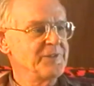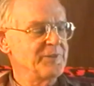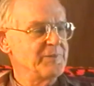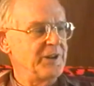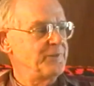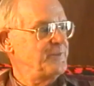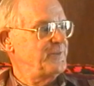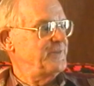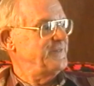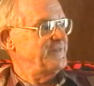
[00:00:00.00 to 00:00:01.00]
well, he was for
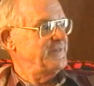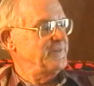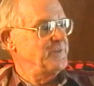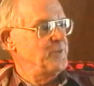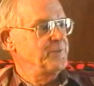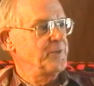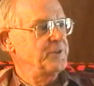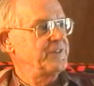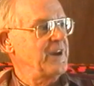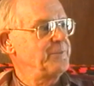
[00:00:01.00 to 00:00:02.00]
about
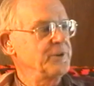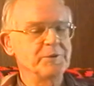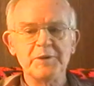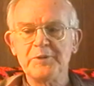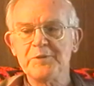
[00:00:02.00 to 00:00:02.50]
one period of time there.